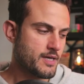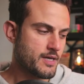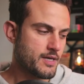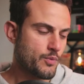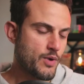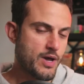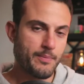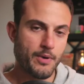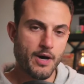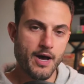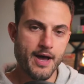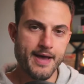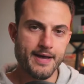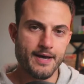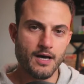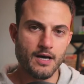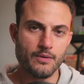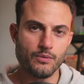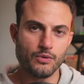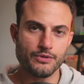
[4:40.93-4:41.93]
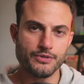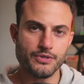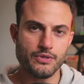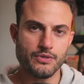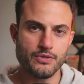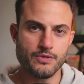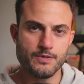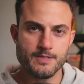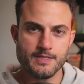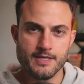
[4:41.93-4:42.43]
whereby I will
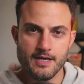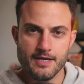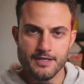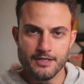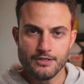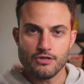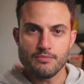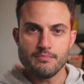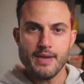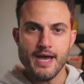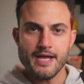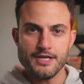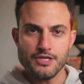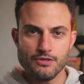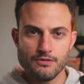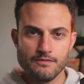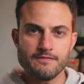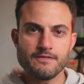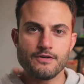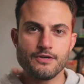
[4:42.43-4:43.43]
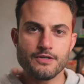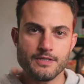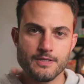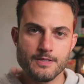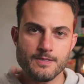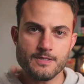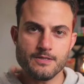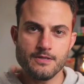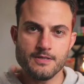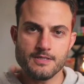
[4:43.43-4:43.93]
use, uh, you know, manual
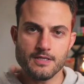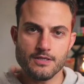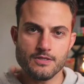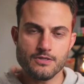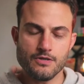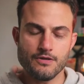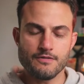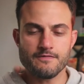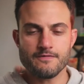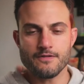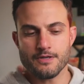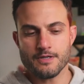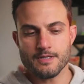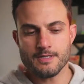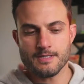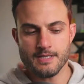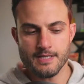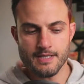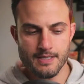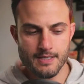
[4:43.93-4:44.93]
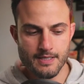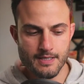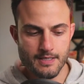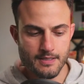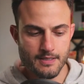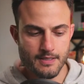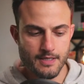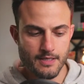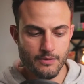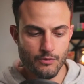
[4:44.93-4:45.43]
focus using zone focusing
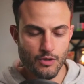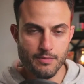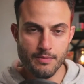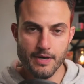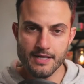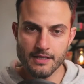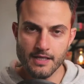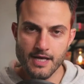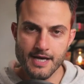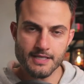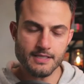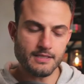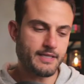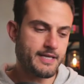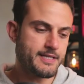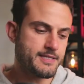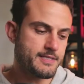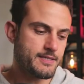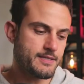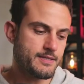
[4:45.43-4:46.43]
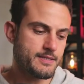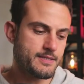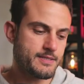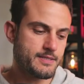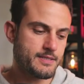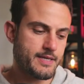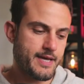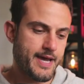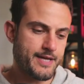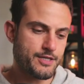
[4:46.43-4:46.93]
uh, with my Leica
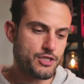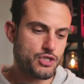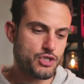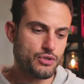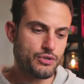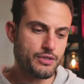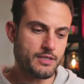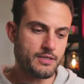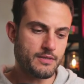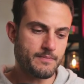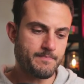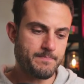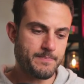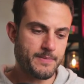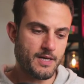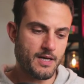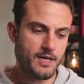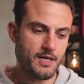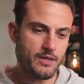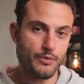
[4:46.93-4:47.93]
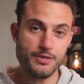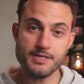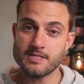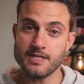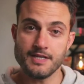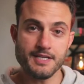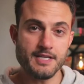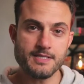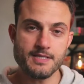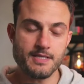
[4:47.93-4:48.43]
lenses and shoot it uh, with
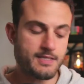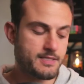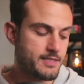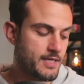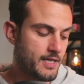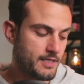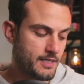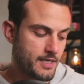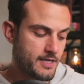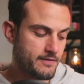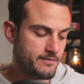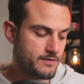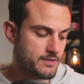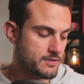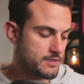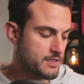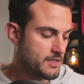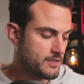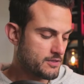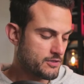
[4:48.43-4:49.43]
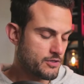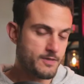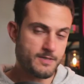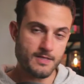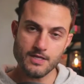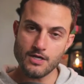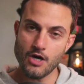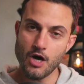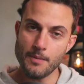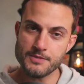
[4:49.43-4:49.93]
Sunny 16 even
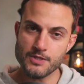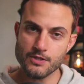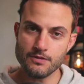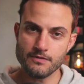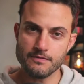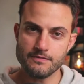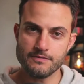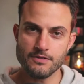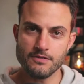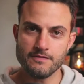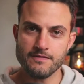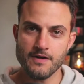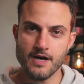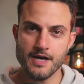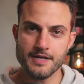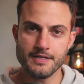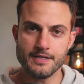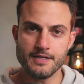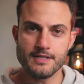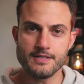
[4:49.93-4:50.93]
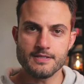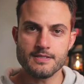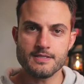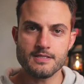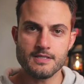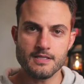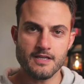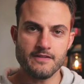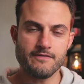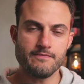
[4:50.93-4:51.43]
using the optical viewfinder
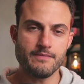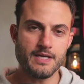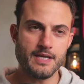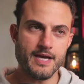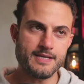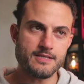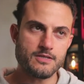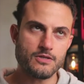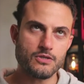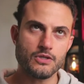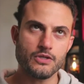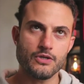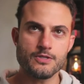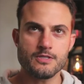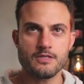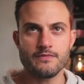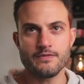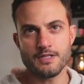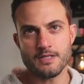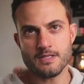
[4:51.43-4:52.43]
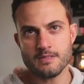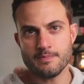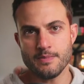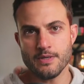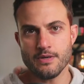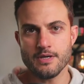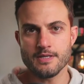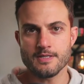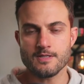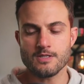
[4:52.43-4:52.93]
to give me as close of an
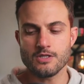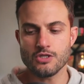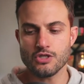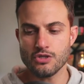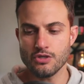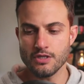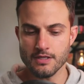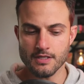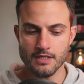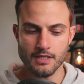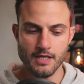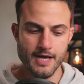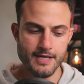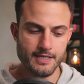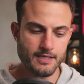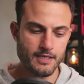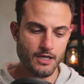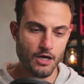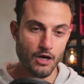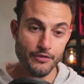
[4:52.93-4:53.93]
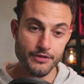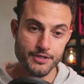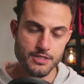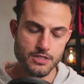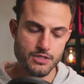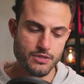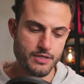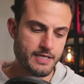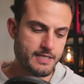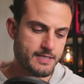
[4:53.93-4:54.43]
experience to shooting the Leica on the
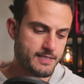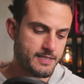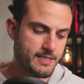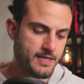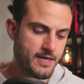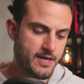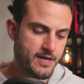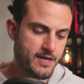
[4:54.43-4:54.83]
streets,